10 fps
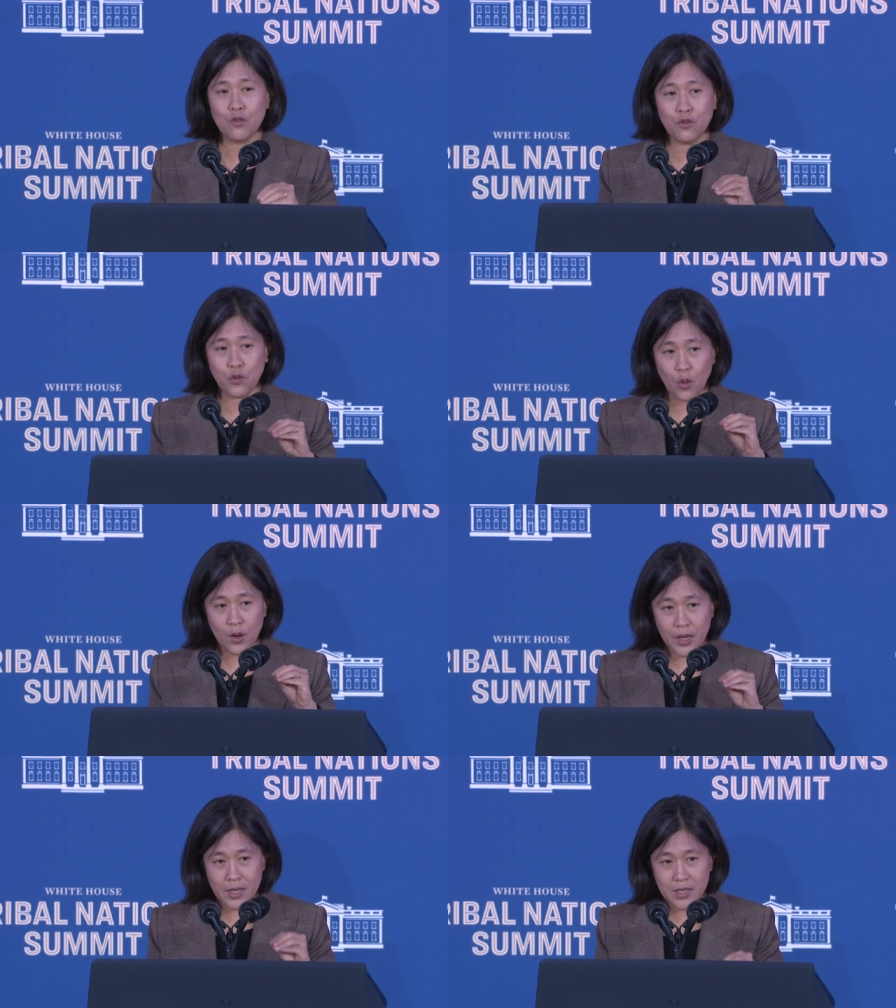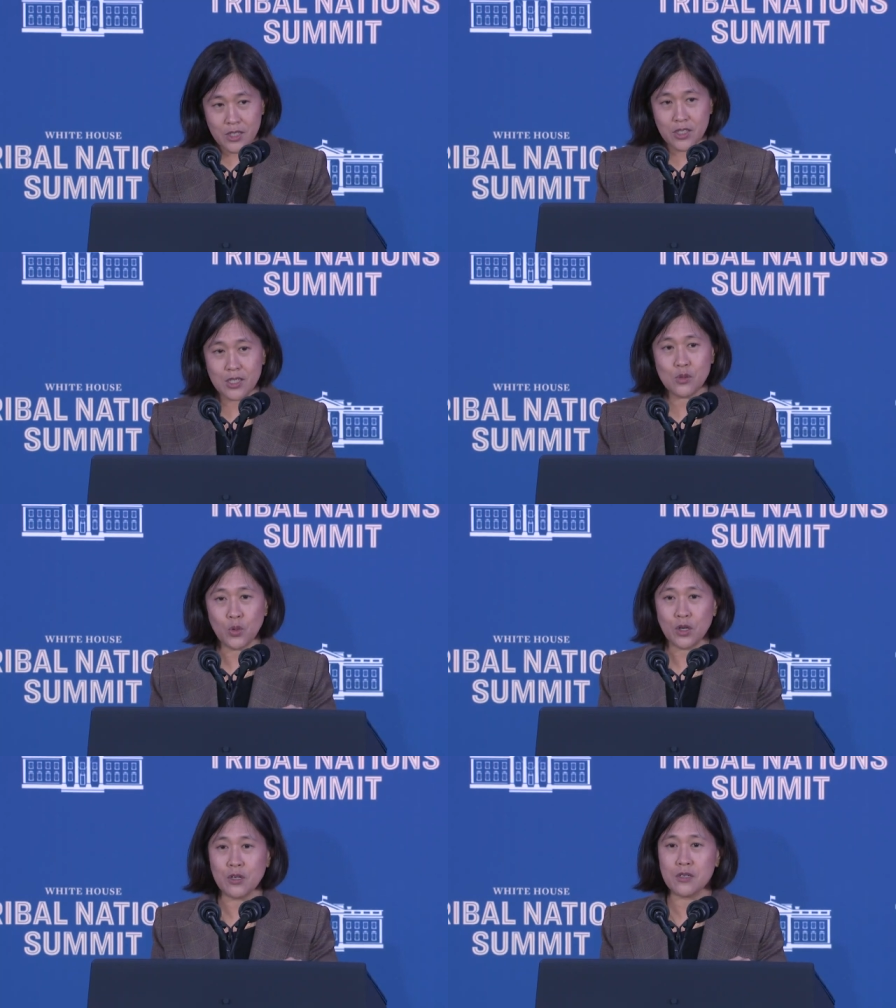for Indigenous
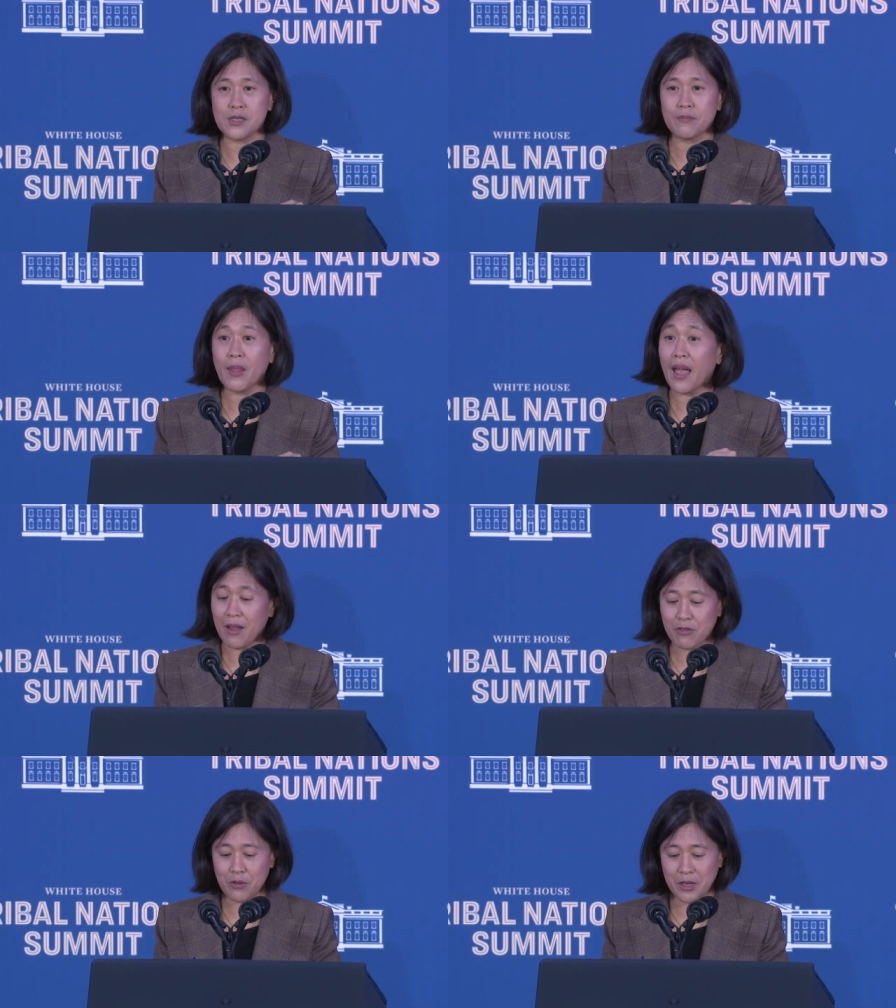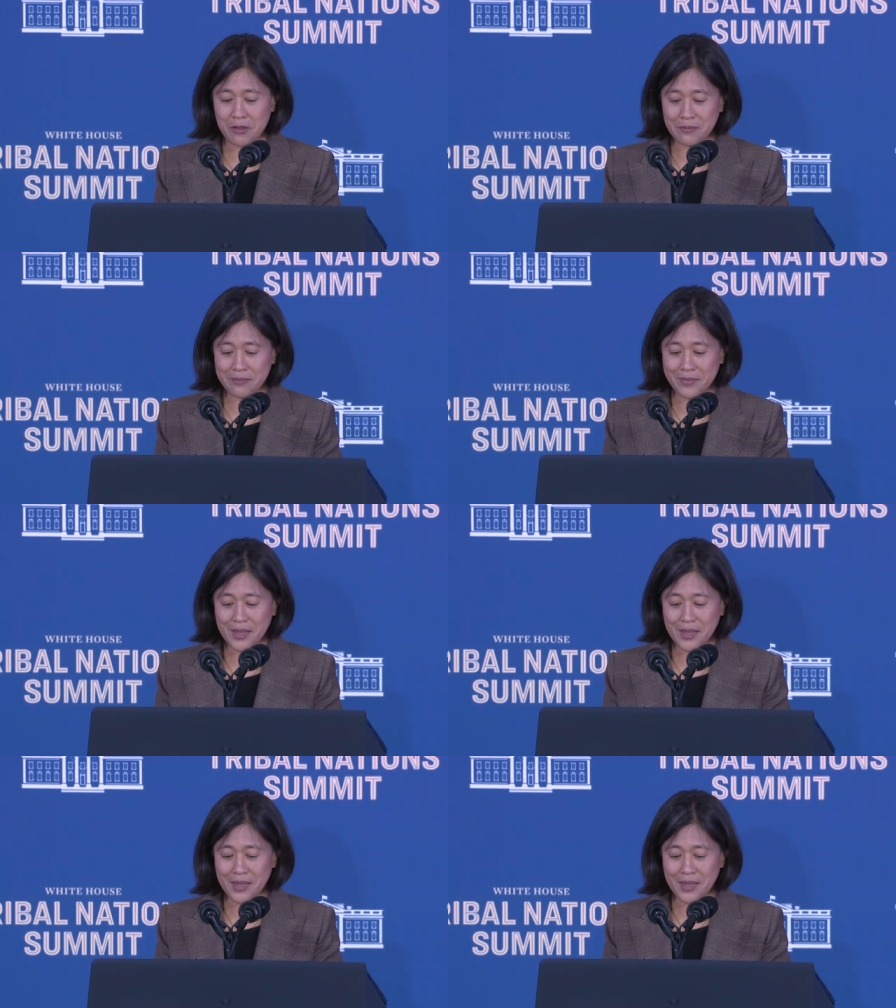workers everywhere.